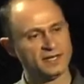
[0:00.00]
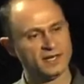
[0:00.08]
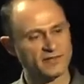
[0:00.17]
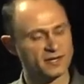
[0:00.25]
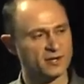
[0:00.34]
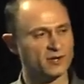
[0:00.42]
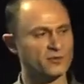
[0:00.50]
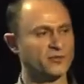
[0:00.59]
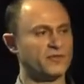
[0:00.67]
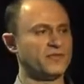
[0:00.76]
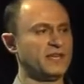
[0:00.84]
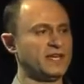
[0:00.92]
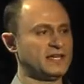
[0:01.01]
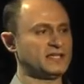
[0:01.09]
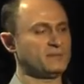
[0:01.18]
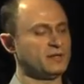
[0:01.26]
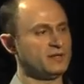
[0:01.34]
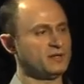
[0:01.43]
and that whole thing is
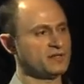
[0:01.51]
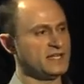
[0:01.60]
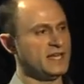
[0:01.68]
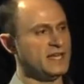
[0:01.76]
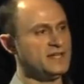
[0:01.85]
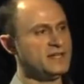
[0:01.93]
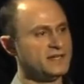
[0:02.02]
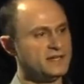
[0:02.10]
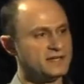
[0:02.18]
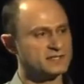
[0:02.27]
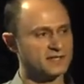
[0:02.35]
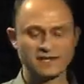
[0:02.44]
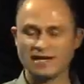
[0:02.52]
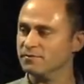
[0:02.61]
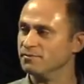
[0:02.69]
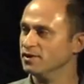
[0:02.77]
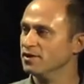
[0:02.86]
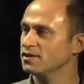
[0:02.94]
plugged in to the
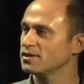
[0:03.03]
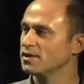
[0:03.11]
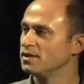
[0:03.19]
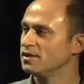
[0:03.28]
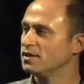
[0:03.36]
network,